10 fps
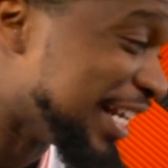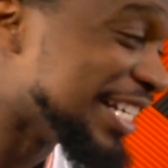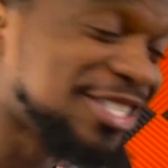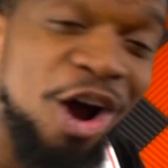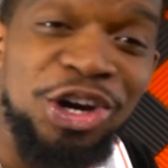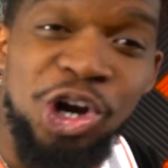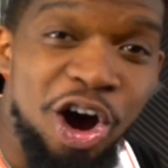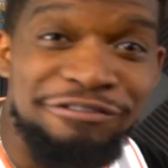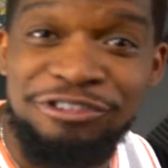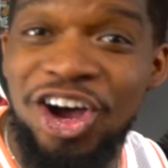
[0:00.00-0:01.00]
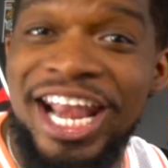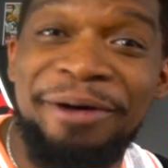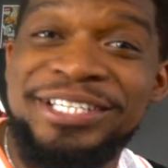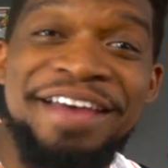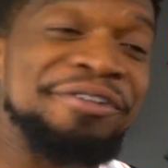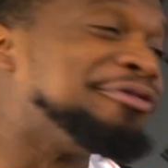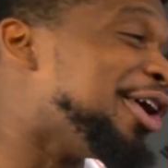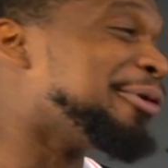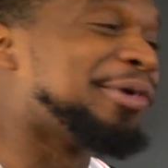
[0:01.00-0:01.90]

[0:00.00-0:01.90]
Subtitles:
And it started off fun. I was having fun.